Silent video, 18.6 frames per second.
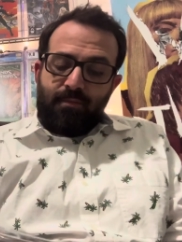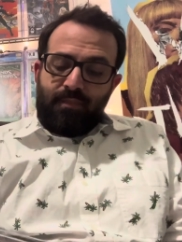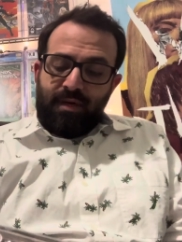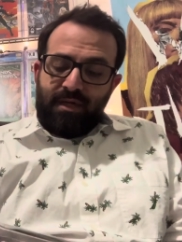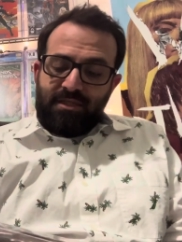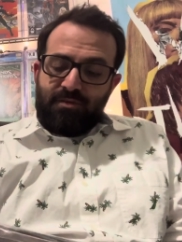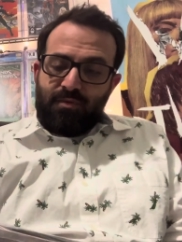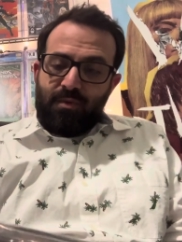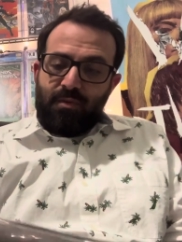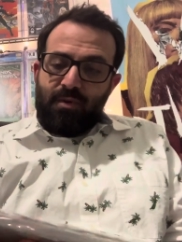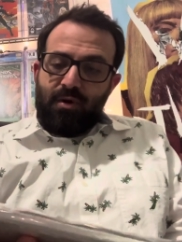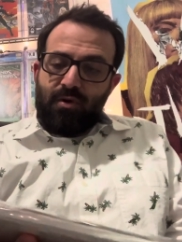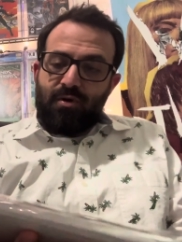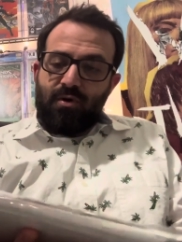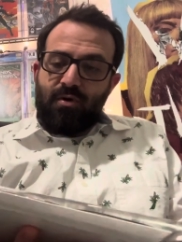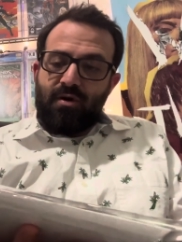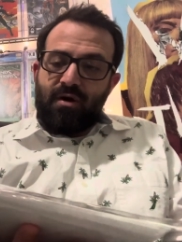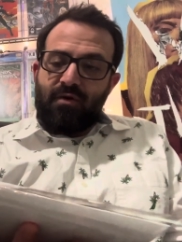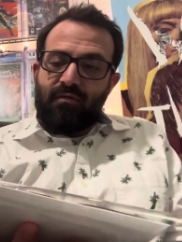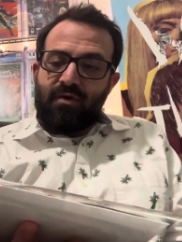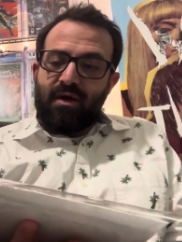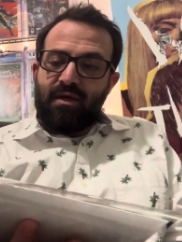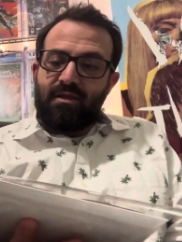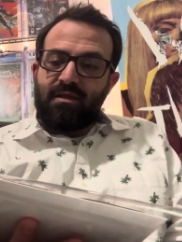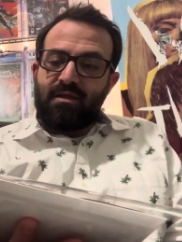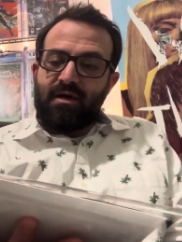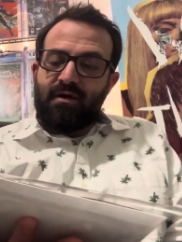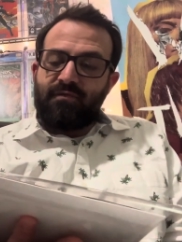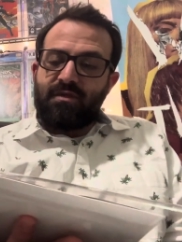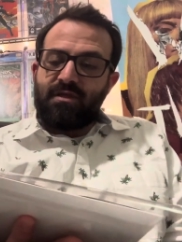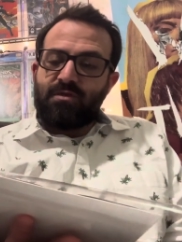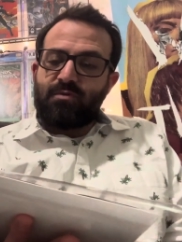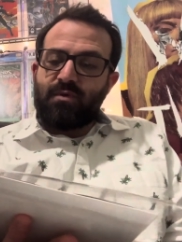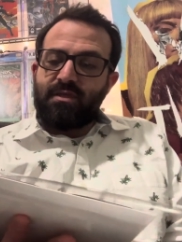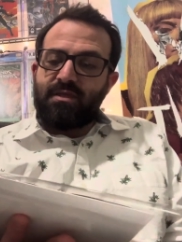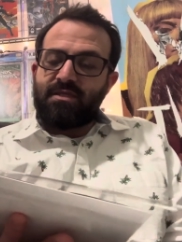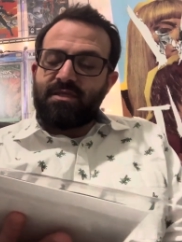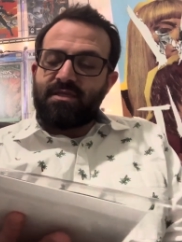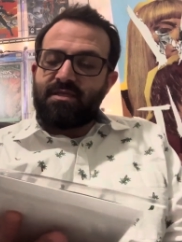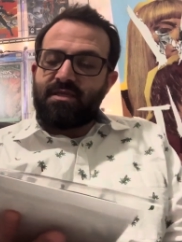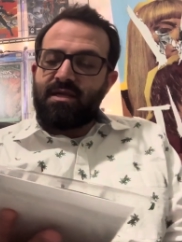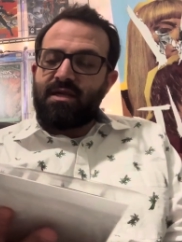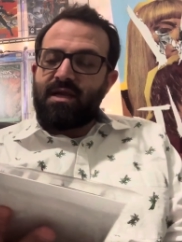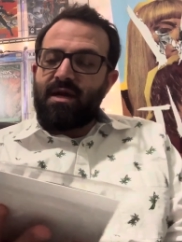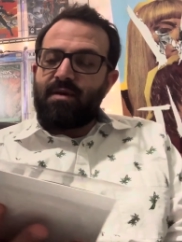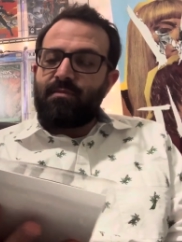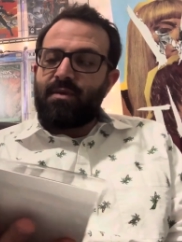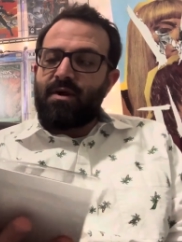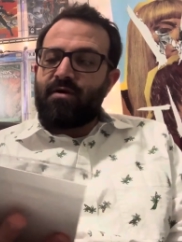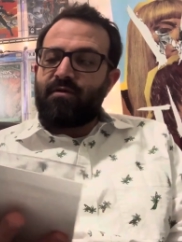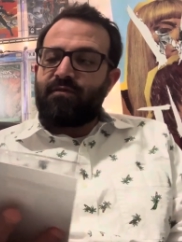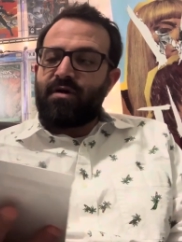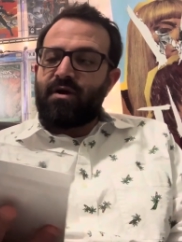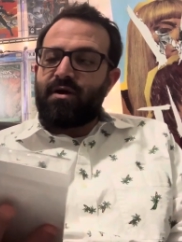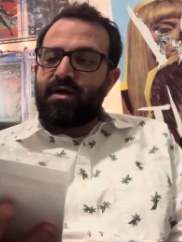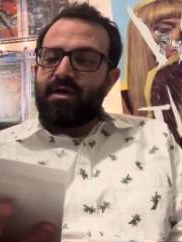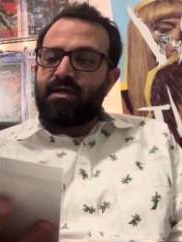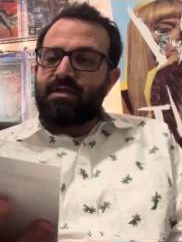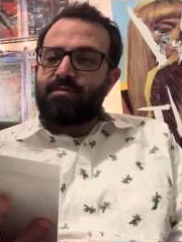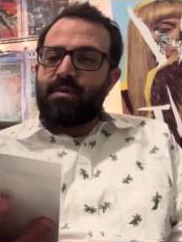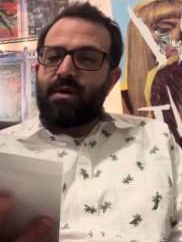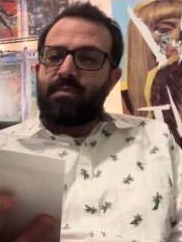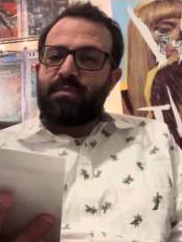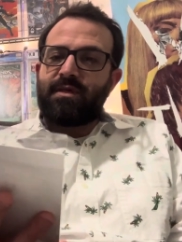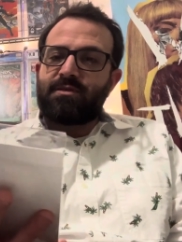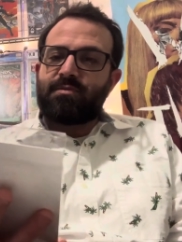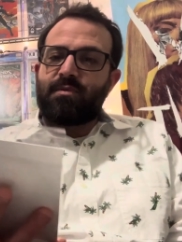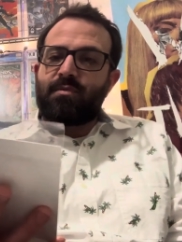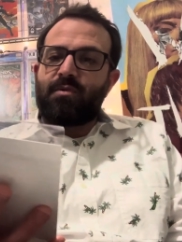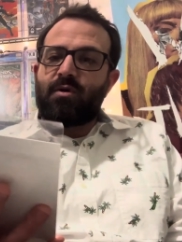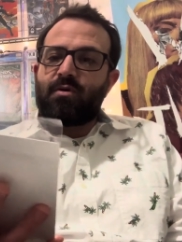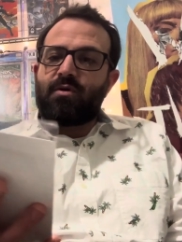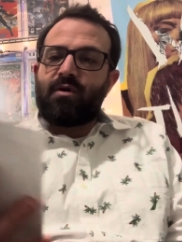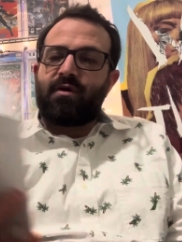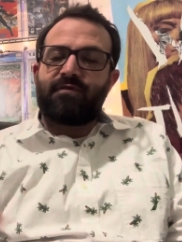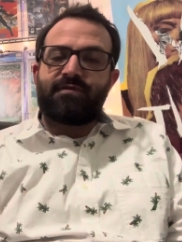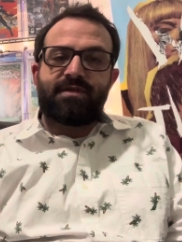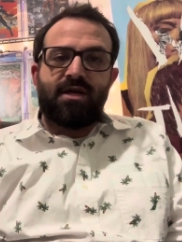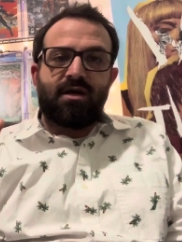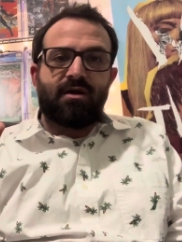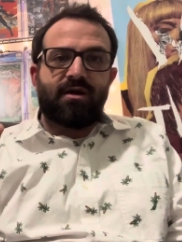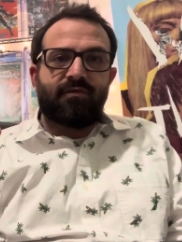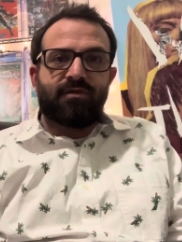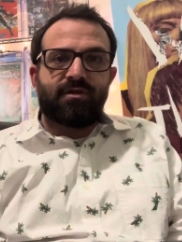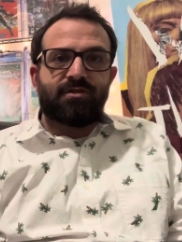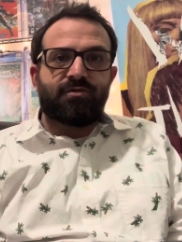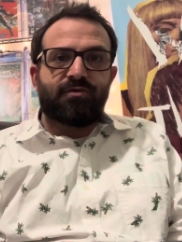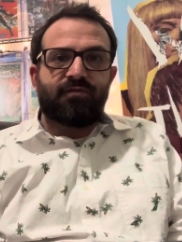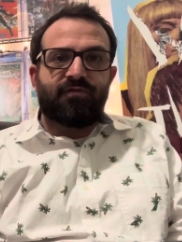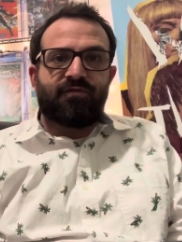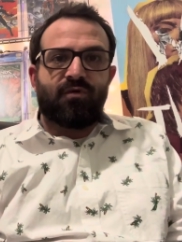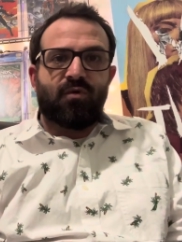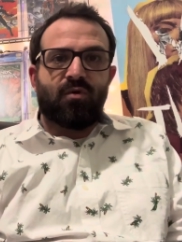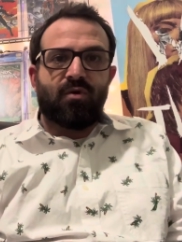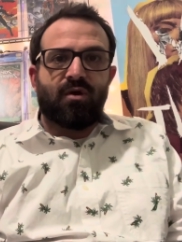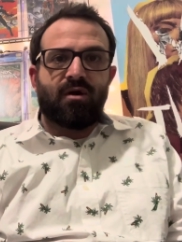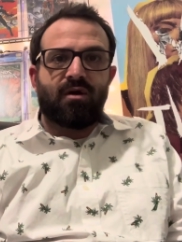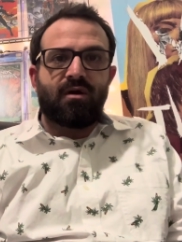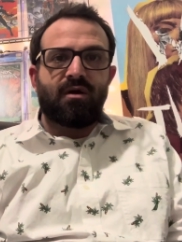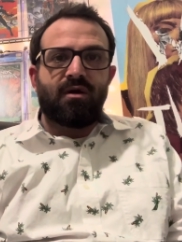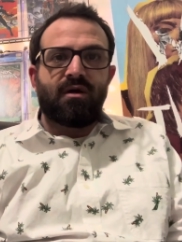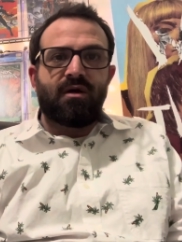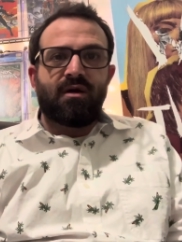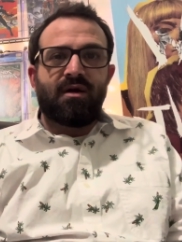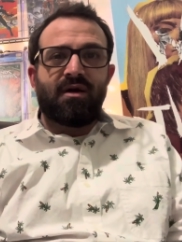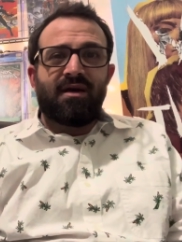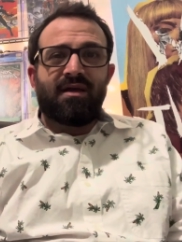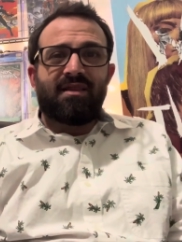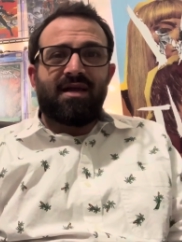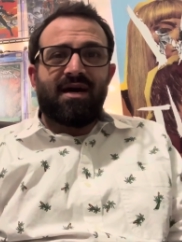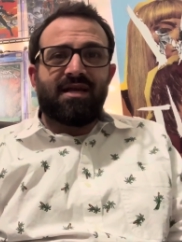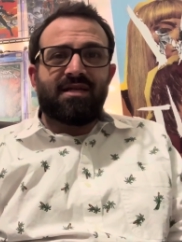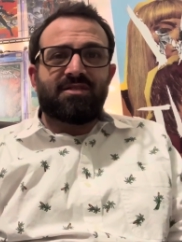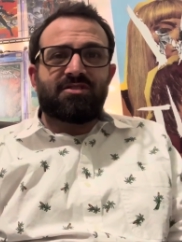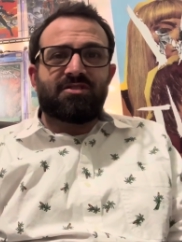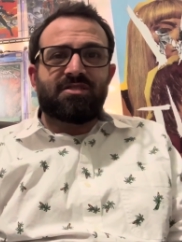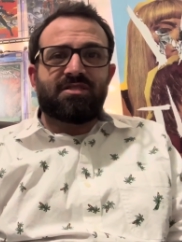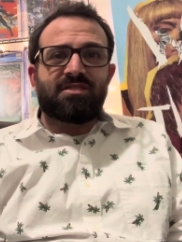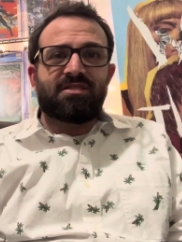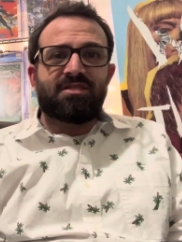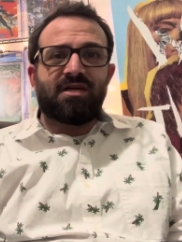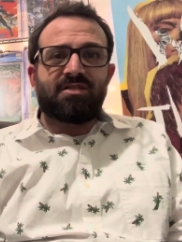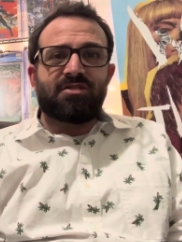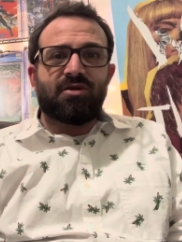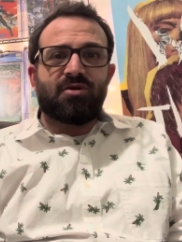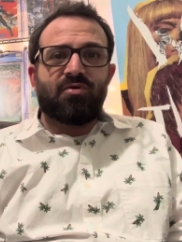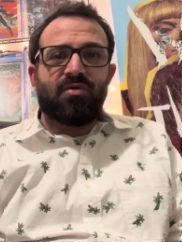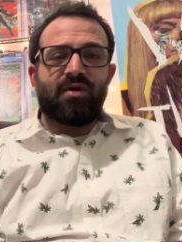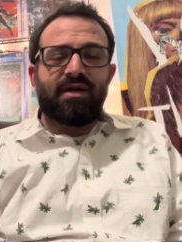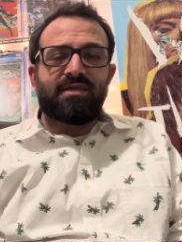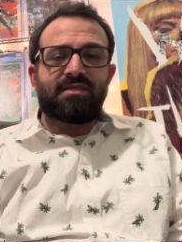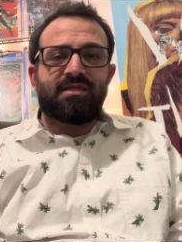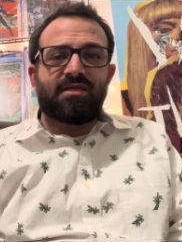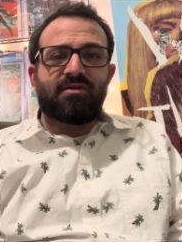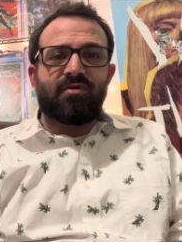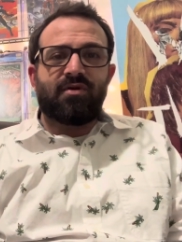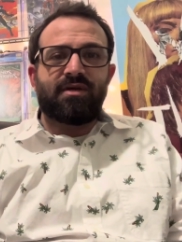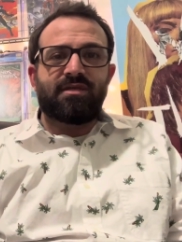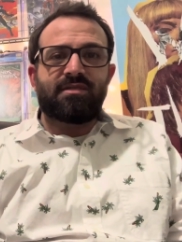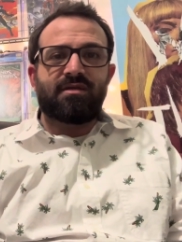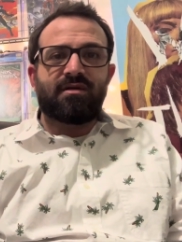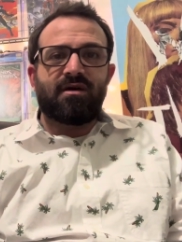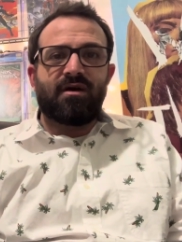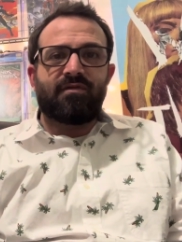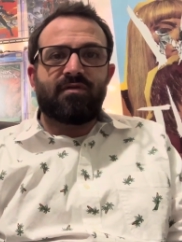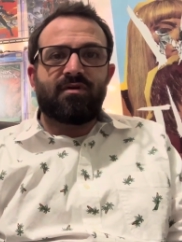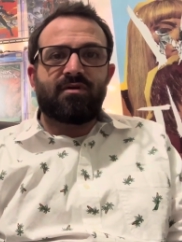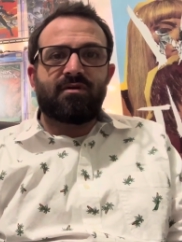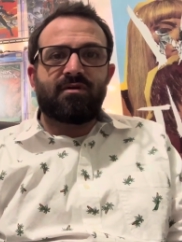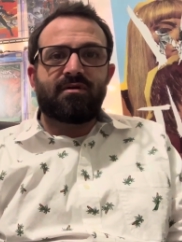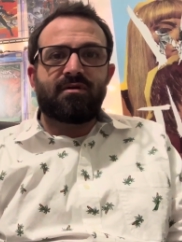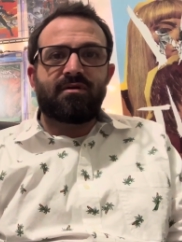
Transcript: Peach Momoko cover. I love this one. This is the Nightmare variant by Peach Momoko of Daredevil issue 4. That is just such a crazy, crazy cover.